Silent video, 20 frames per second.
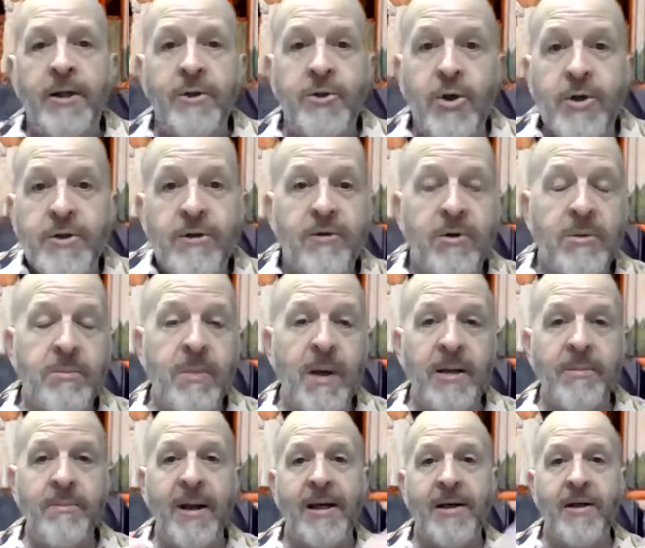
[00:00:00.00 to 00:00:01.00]
Joseph had
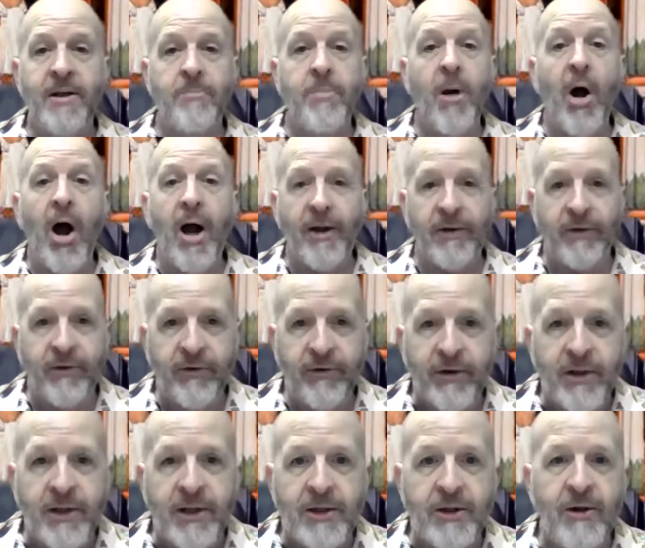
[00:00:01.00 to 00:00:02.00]
been made the boss
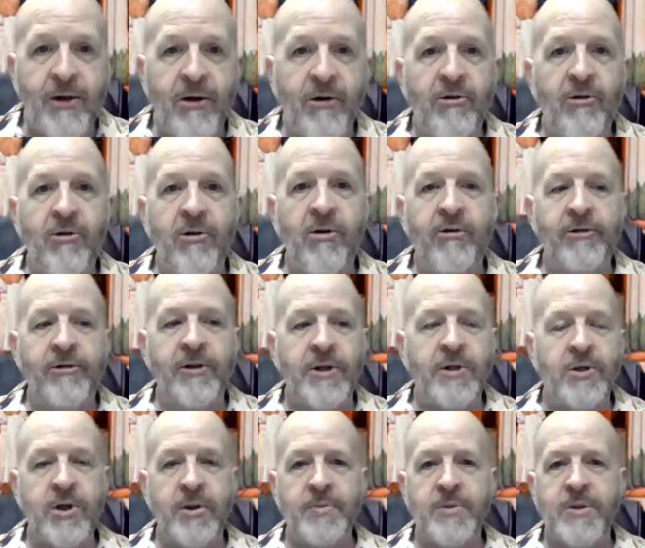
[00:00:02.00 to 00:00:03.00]
of
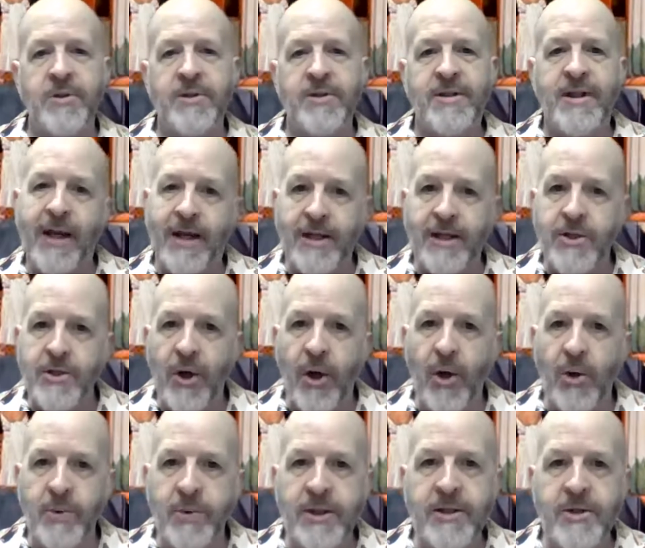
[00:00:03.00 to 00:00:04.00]
Egypt, second
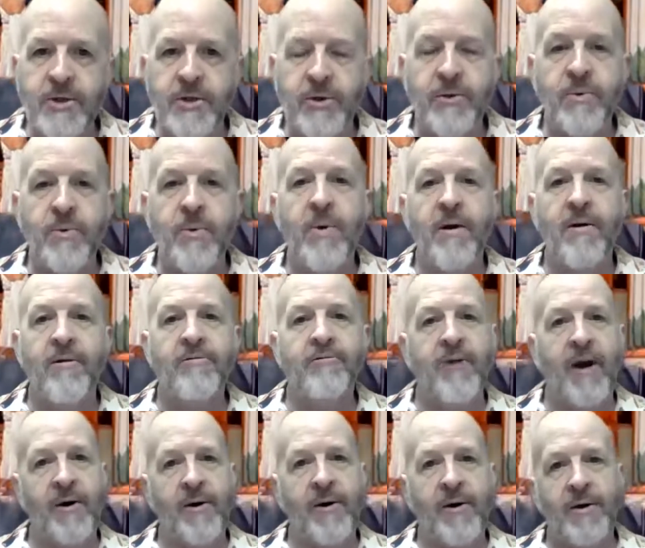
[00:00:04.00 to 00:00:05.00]
only to
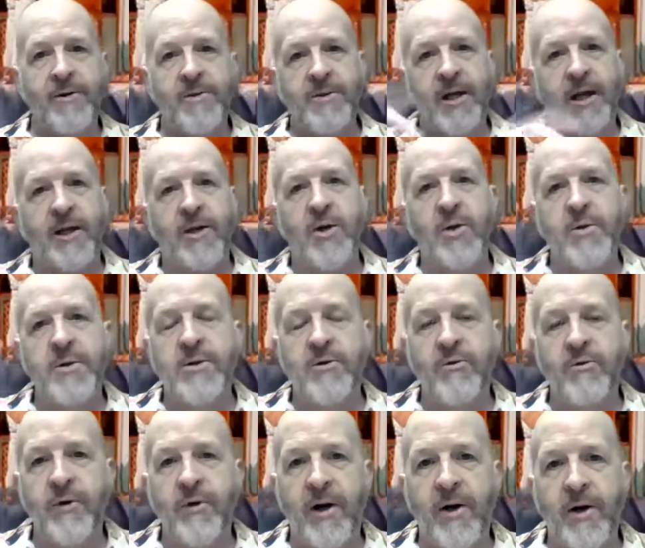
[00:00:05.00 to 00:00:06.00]
Pharaoh. Second only to
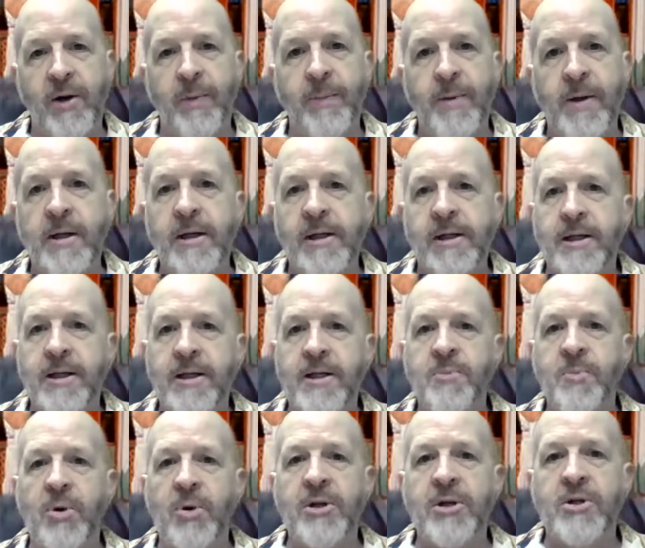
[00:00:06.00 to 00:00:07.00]
Pharaoh.
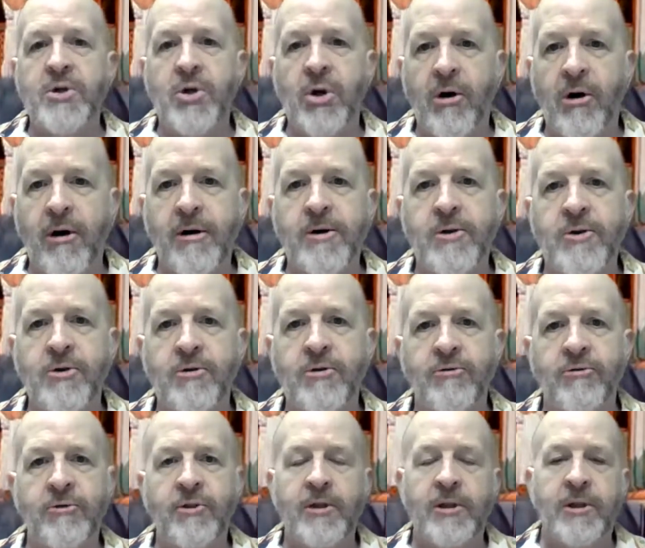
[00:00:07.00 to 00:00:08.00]
He's put in charge
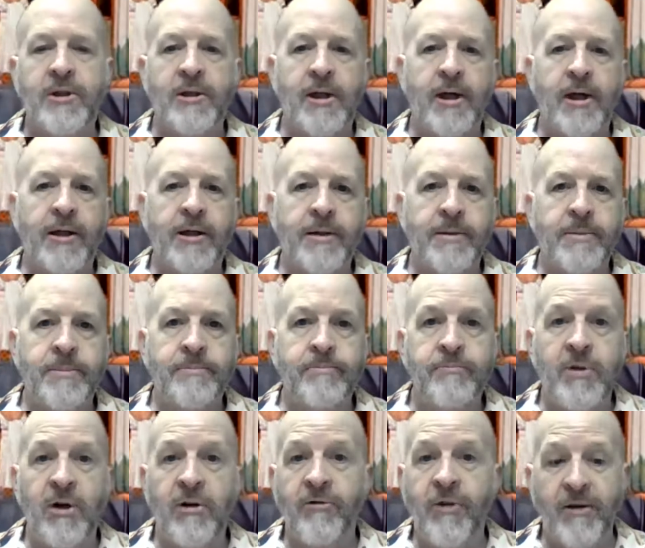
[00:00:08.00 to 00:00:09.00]
of
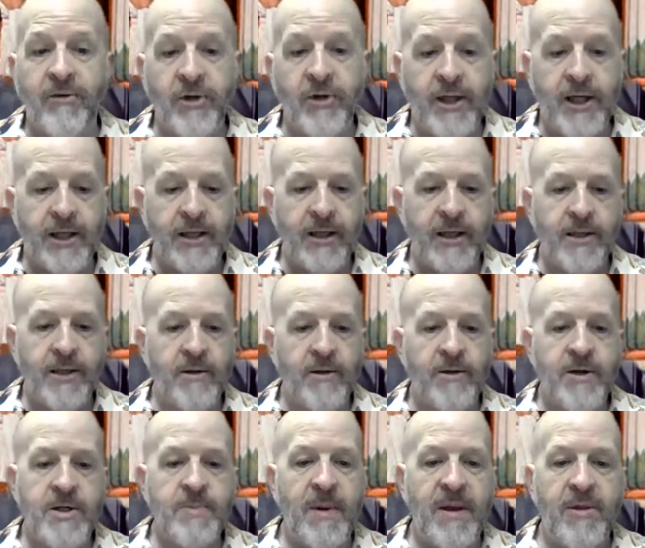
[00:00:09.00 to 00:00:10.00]
everything, and
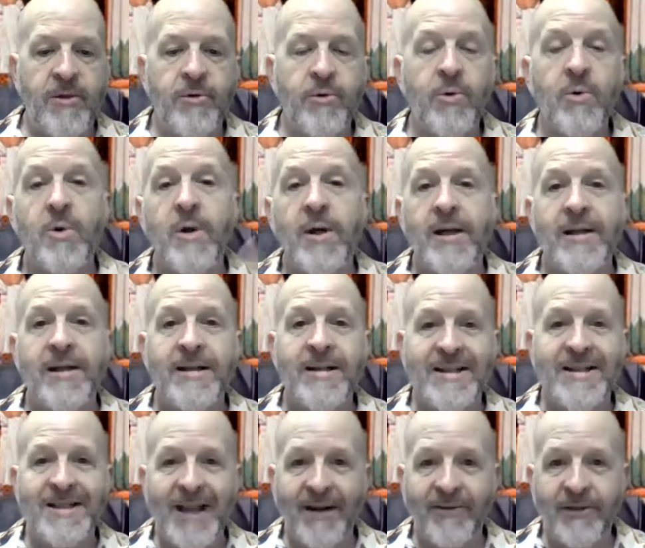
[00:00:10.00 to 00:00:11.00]
he's been through
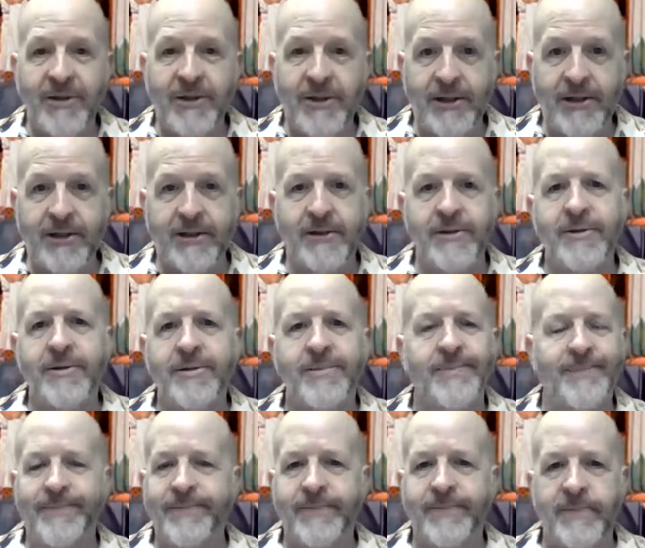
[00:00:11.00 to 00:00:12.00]
7 years,
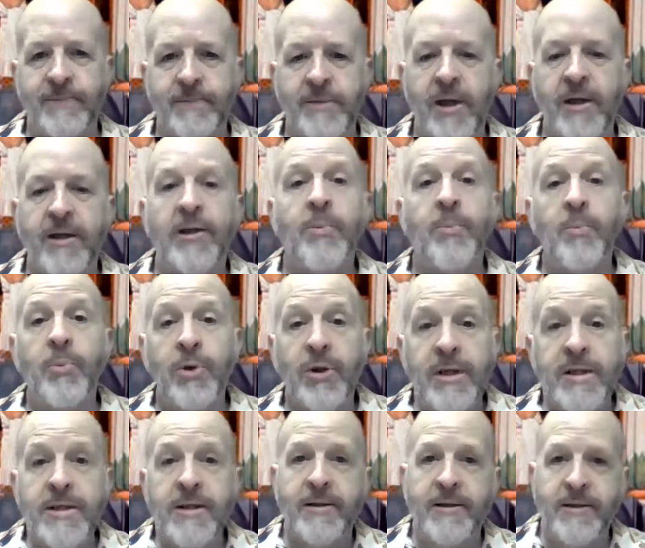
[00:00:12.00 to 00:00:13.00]
a
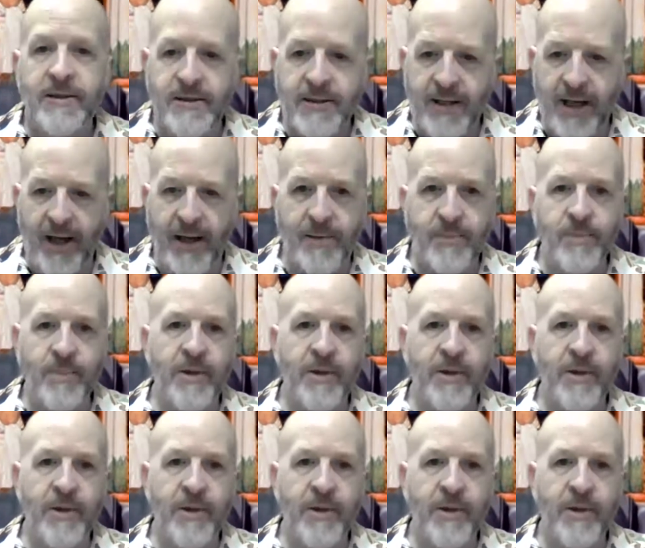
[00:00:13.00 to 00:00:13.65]
complete time